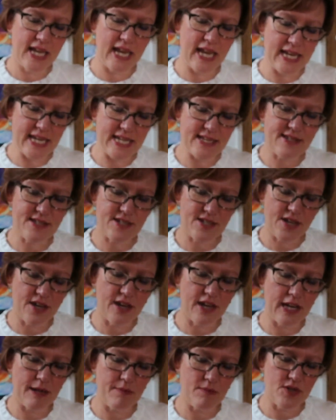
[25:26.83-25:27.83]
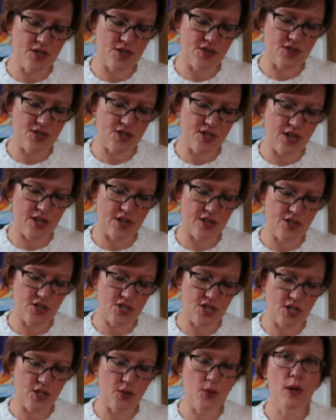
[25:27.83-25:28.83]
it is time to start
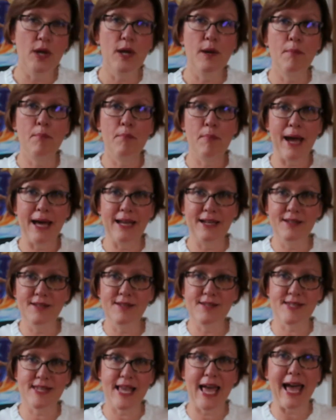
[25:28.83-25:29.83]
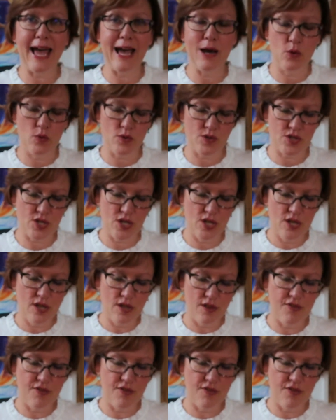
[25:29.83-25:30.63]
to balance out